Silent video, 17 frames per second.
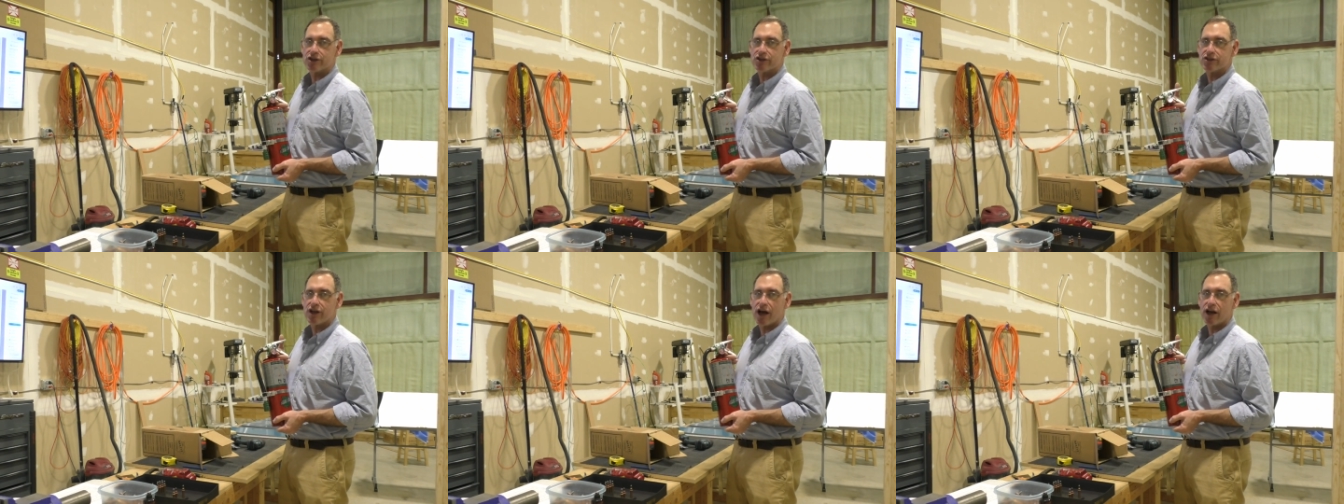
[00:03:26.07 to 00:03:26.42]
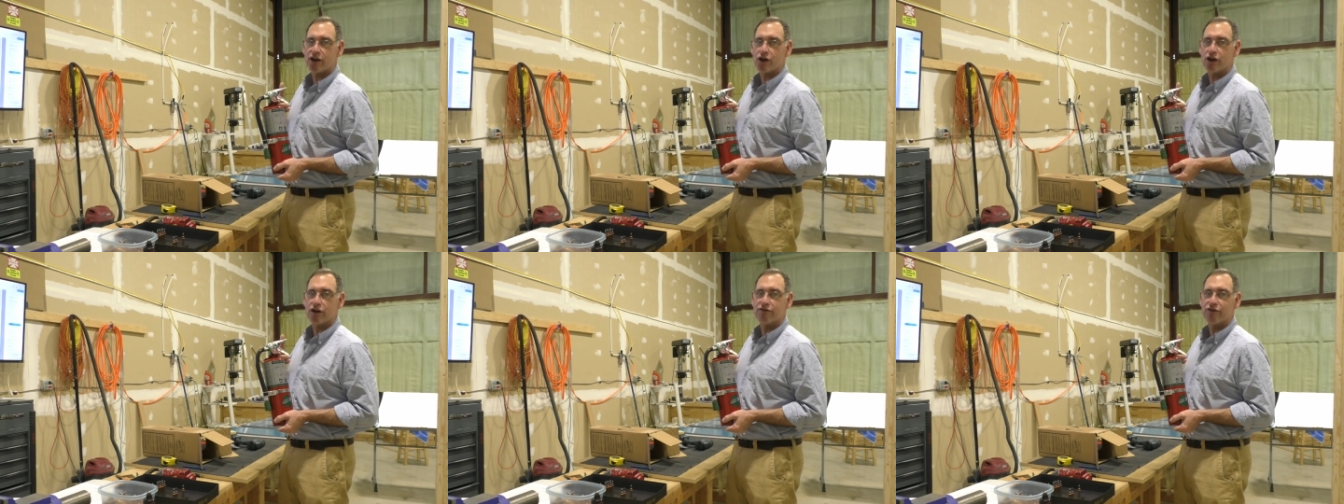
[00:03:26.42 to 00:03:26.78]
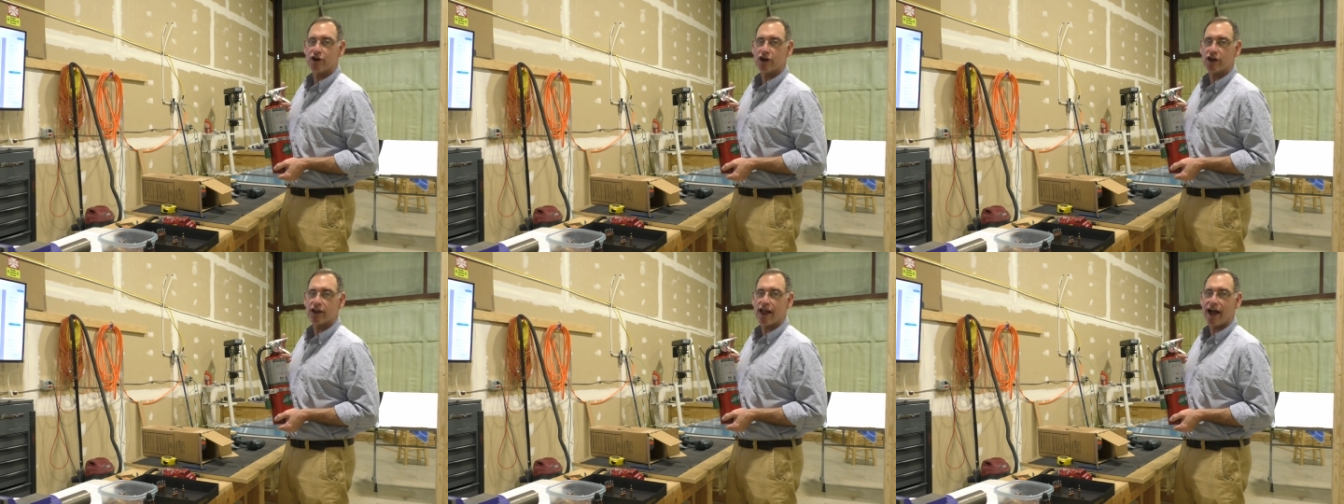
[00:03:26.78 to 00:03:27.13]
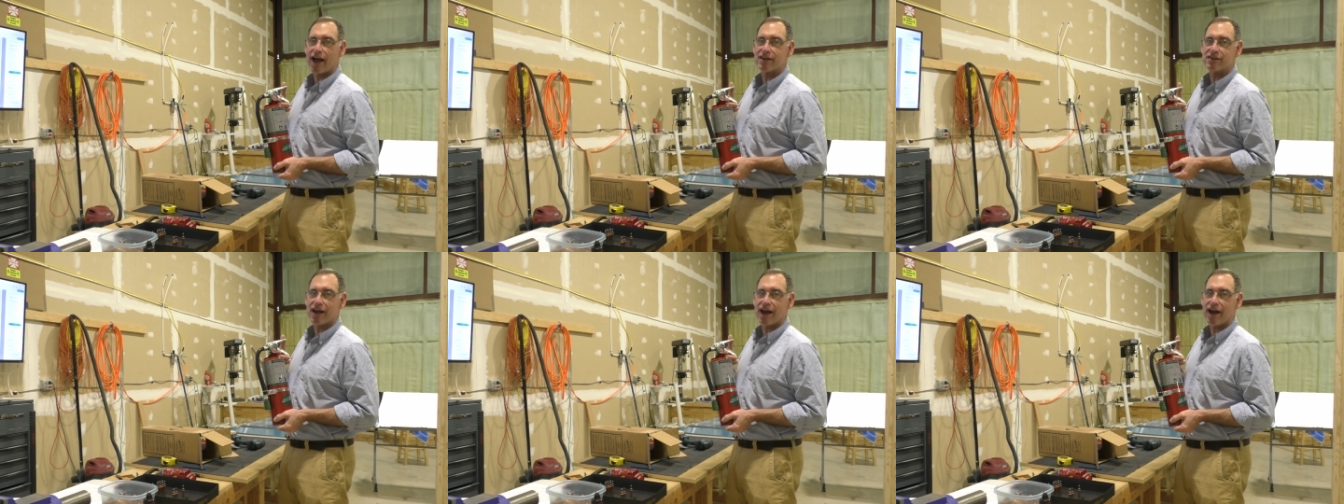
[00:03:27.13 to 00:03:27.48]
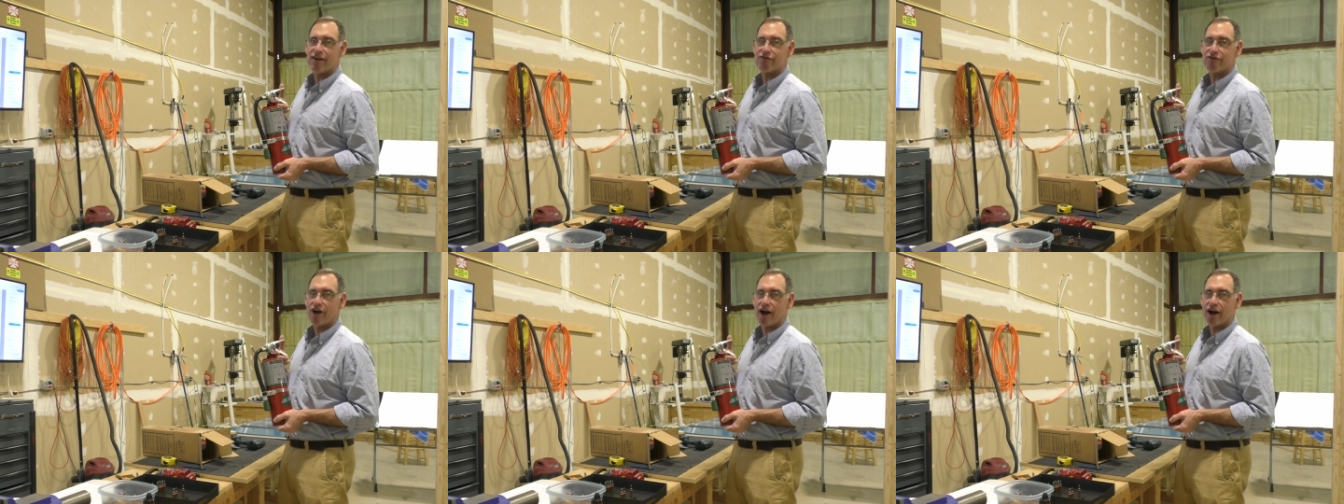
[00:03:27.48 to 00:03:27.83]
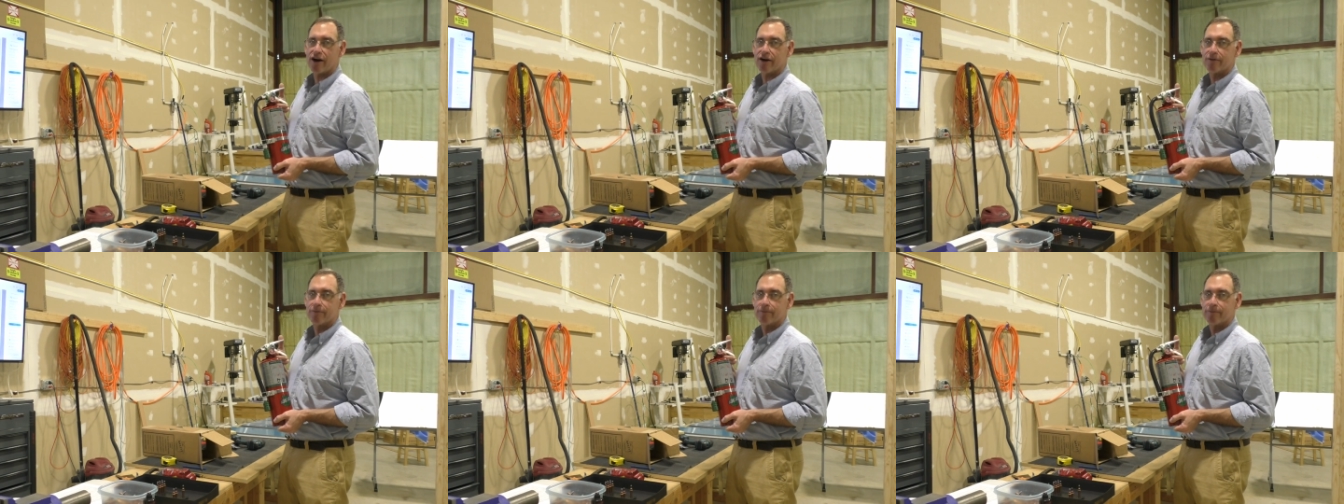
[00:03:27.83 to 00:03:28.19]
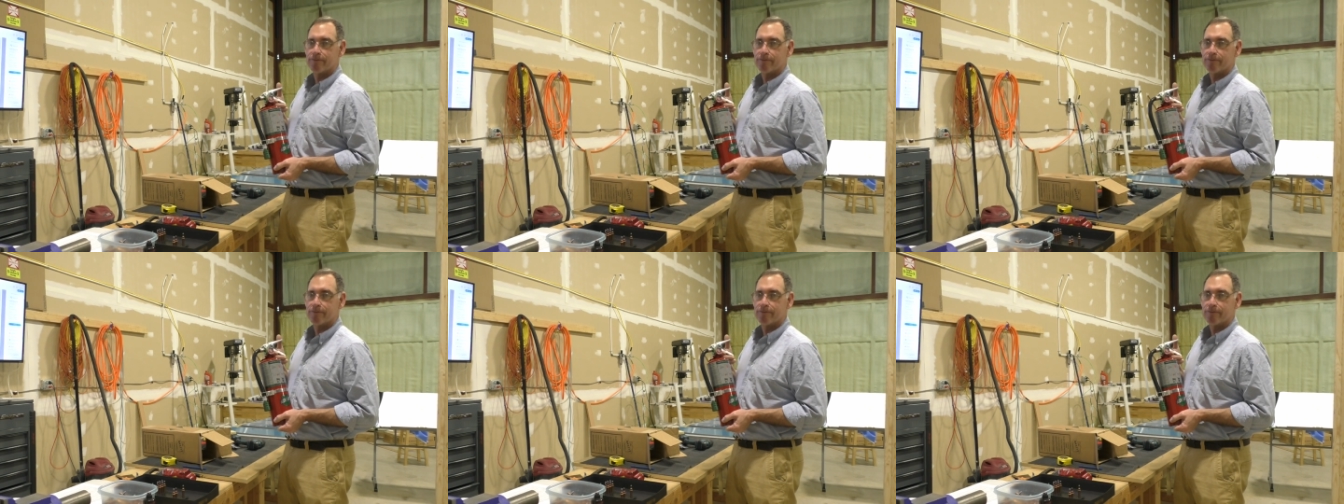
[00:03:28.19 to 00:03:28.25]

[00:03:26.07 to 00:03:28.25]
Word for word: It's not good for a class A fire.